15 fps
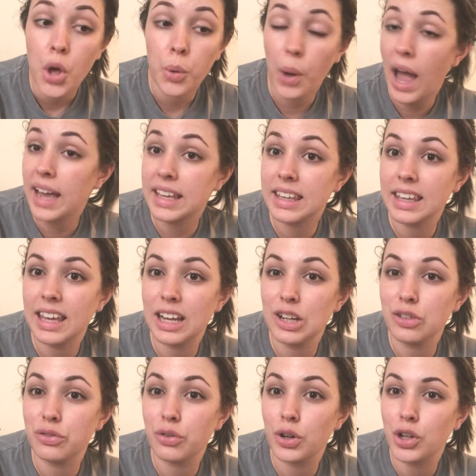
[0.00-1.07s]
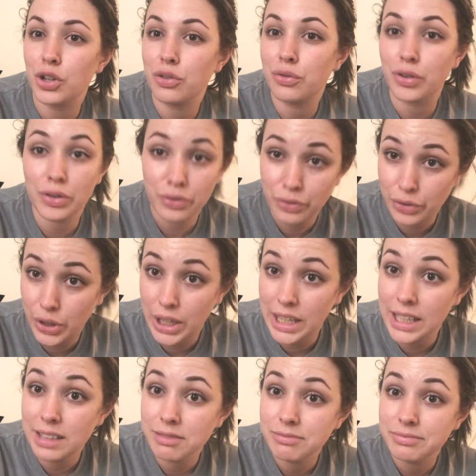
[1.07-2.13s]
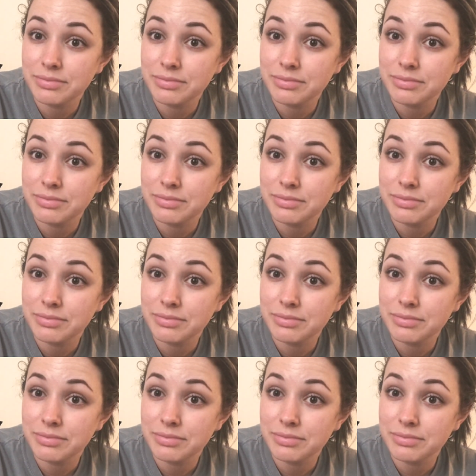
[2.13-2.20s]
I can get it for you for free.